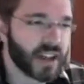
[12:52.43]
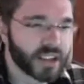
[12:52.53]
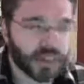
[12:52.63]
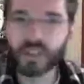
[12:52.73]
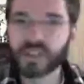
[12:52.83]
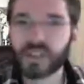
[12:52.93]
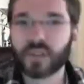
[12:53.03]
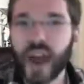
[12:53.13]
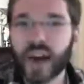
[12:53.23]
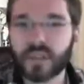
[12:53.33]
it just wasn't
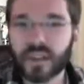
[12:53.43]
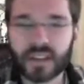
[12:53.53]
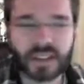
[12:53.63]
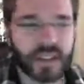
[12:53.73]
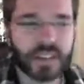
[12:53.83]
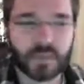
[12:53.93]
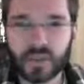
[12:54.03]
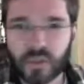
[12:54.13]
around and accessible,